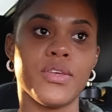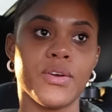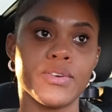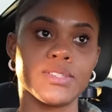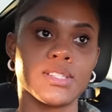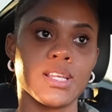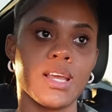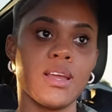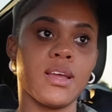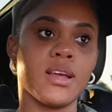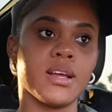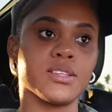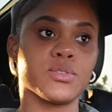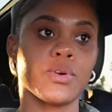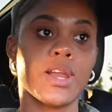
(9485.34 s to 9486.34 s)
thursday
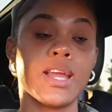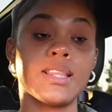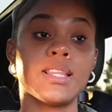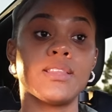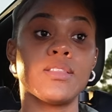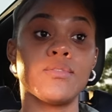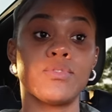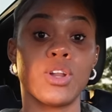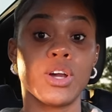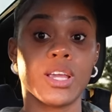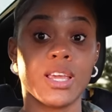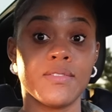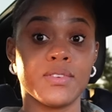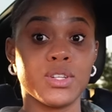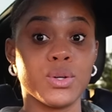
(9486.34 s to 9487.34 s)
because we're ending the
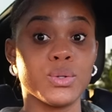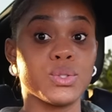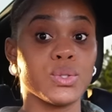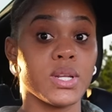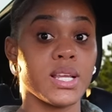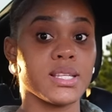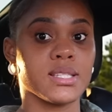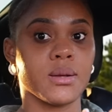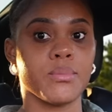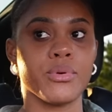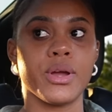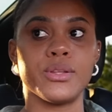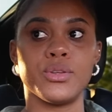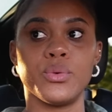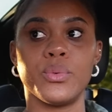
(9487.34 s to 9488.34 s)
vlog even though today is a
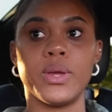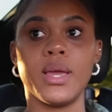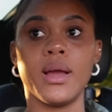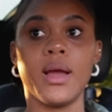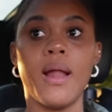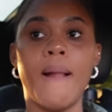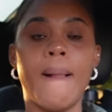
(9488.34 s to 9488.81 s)
brand new week